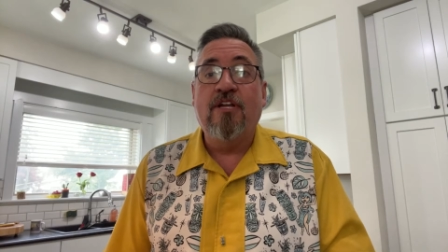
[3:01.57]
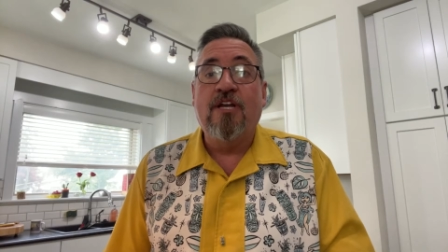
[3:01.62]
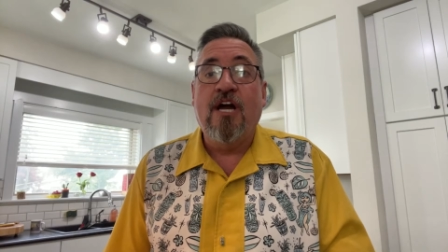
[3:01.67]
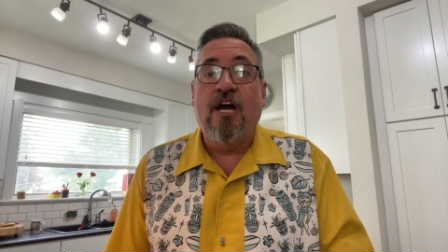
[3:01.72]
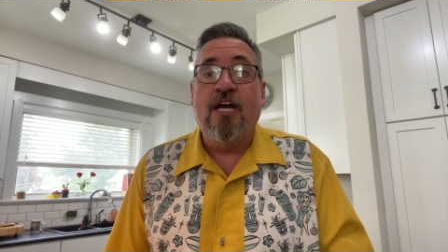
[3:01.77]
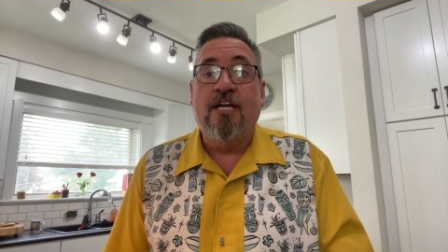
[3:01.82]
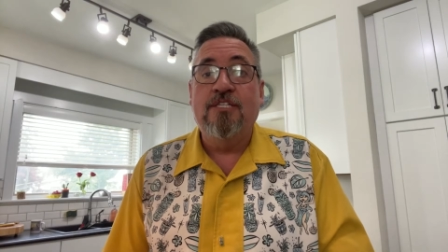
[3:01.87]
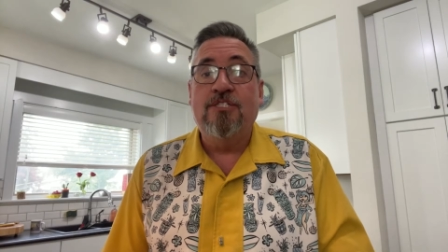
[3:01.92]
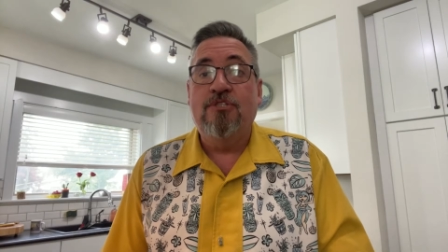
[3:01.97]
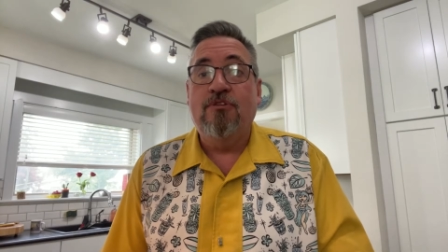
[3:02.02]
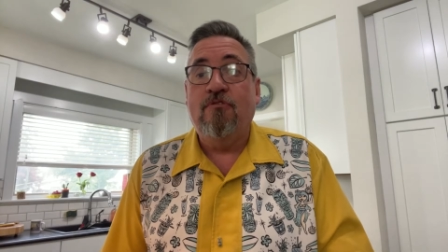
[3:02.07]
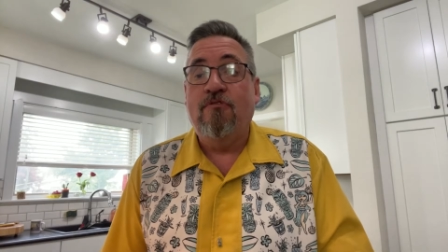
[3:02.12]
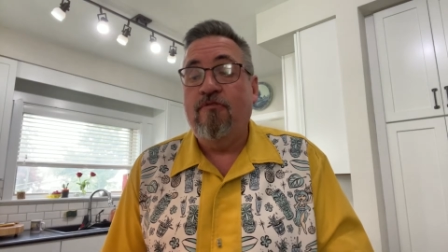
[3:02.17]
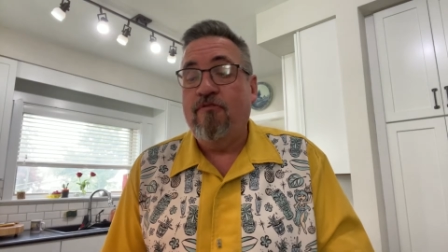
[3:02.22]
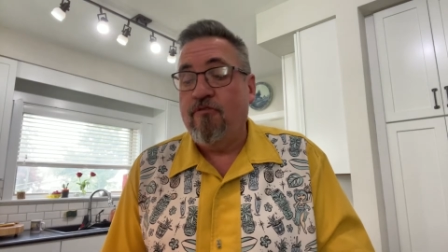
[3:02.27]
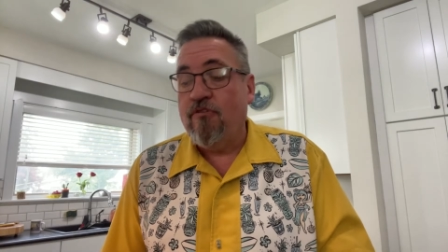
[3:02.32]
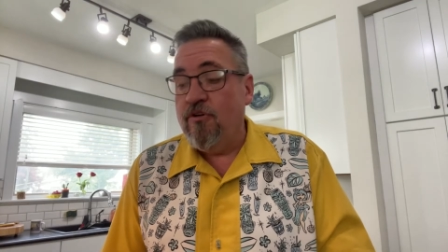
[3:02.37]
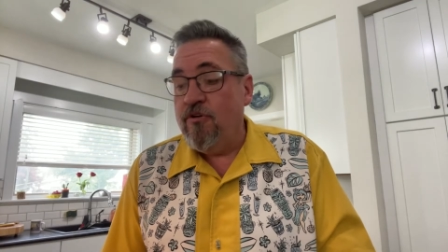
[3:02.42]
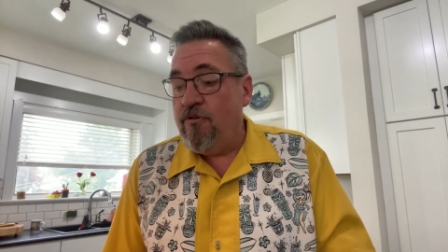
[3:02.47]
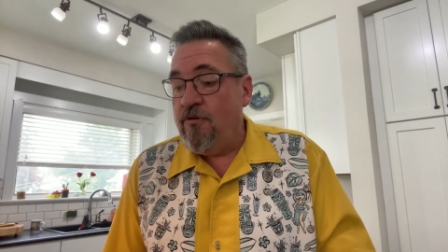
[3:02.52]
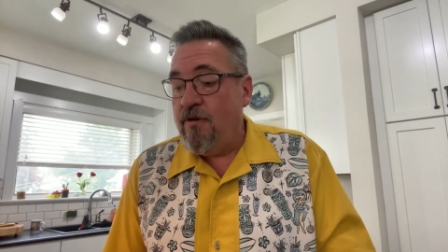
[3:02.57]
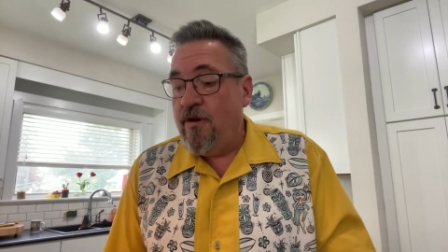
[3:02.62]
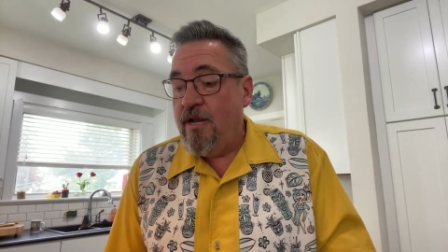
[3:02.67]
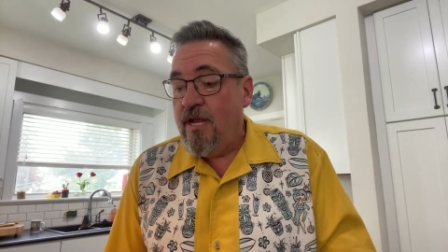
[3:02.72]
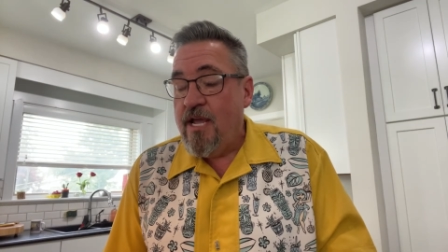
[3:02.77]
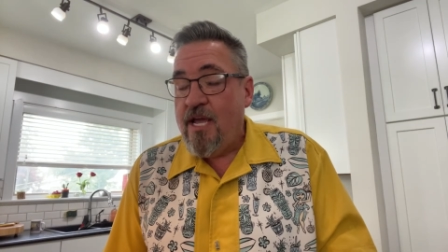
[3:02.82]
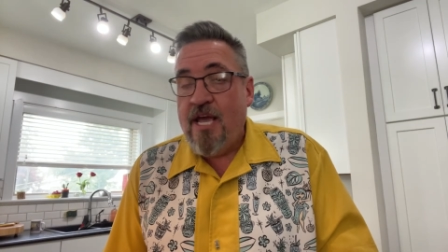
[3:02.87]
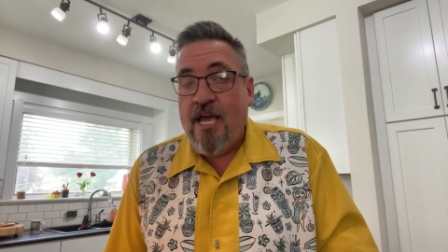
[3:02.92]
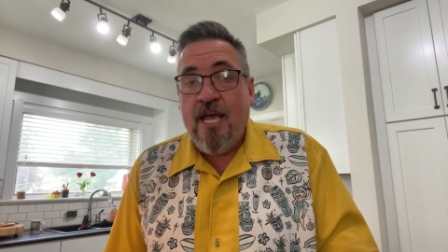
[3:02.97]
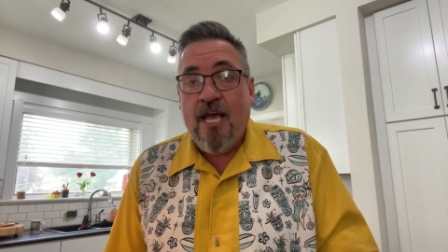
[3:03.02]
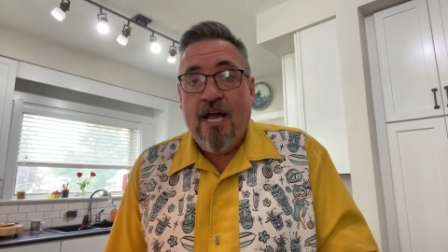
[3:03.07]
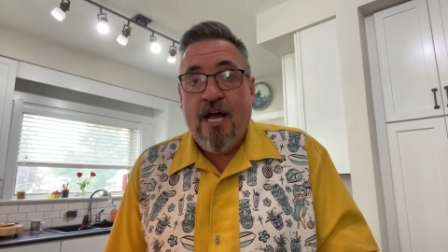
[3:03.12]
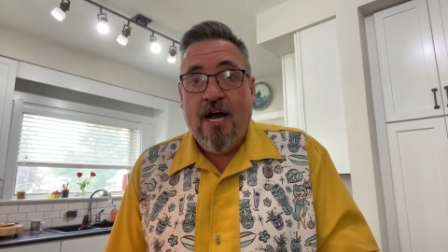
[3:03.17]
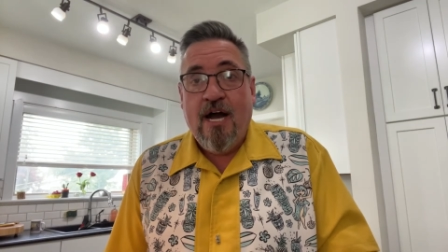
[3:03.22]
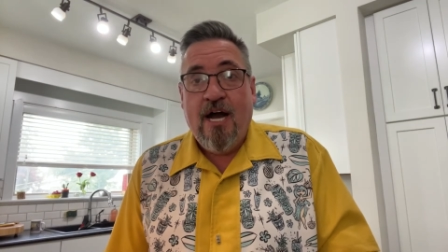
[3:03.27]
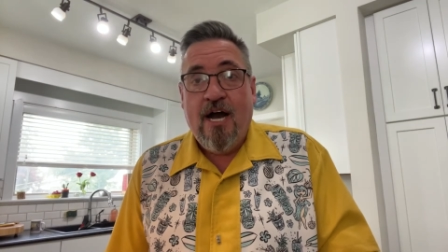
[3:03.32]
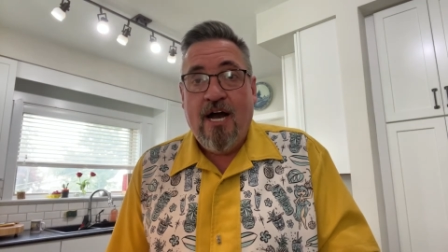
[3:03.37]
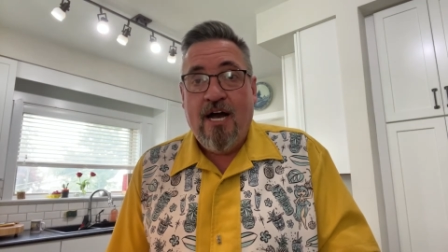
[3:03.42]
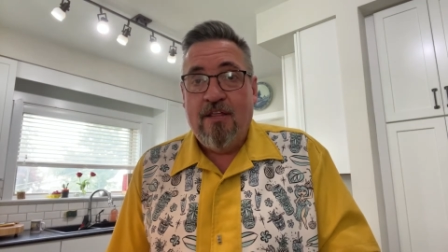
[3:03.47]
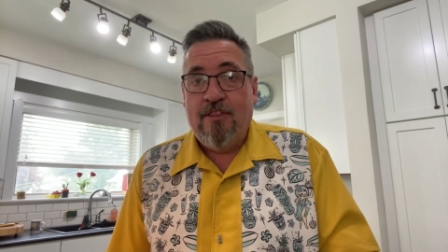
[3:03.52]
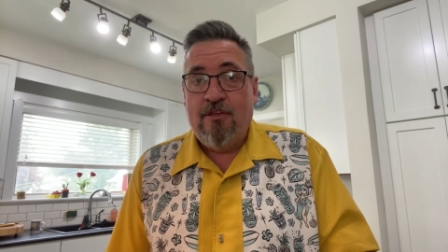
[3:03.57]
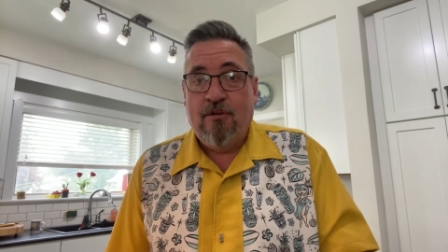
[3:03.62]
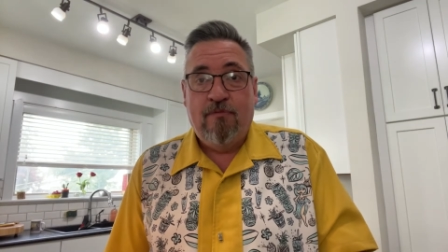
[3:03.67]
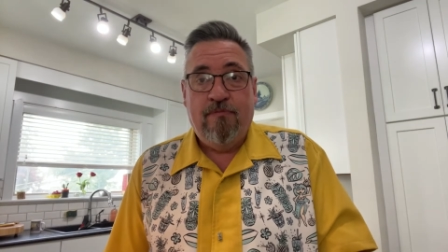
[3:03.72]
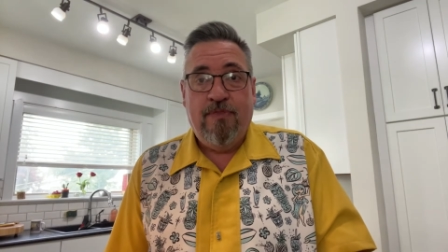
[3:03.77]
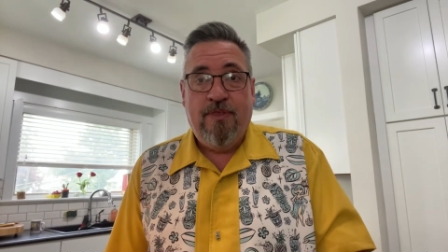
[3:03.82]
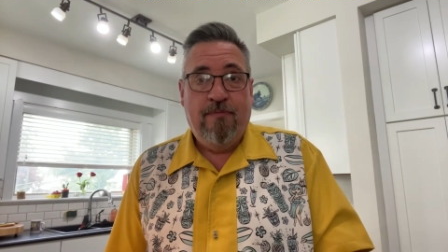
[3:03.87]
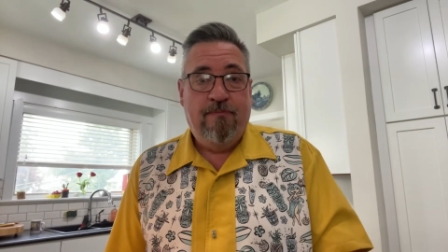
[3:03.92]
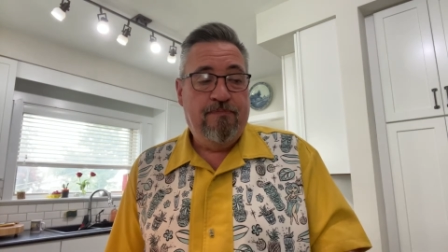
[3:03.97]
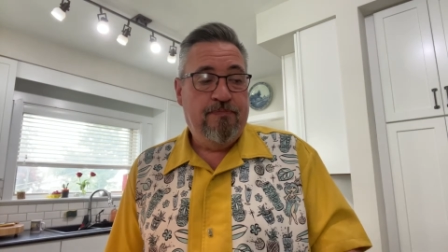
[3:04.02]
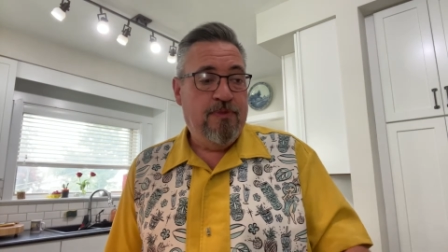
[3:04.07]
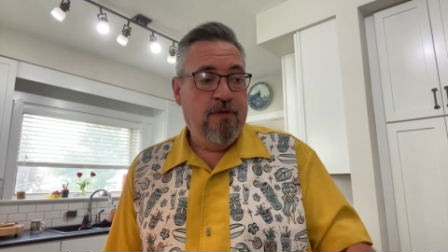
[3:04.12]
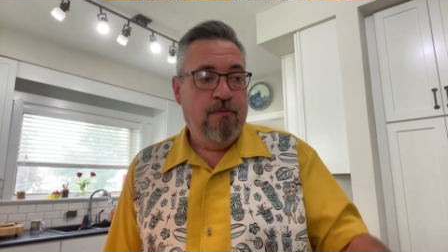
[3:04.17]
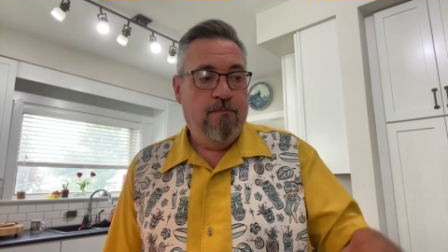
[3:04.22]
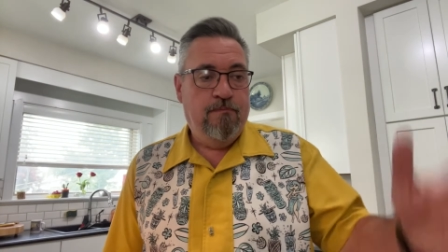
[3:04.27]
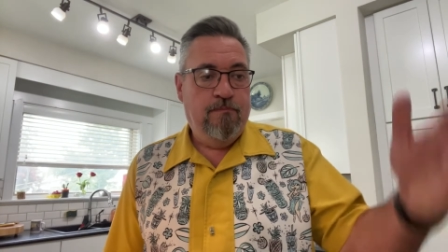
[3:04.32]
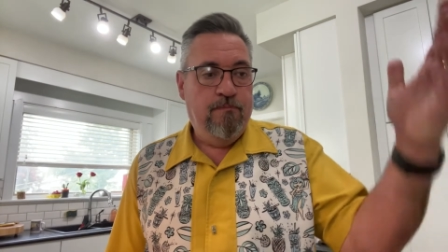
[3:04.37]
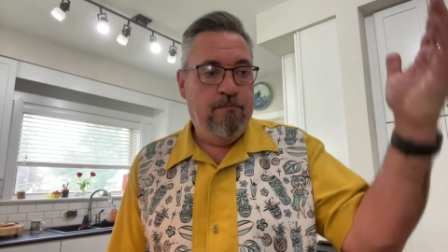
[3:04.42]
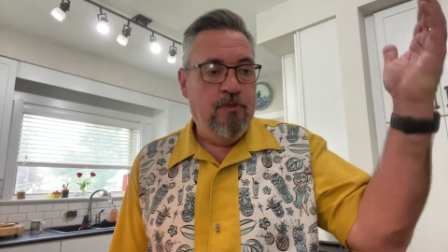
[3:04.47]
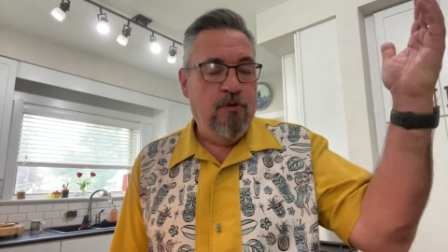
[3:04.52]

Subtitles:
kinds of fruit. The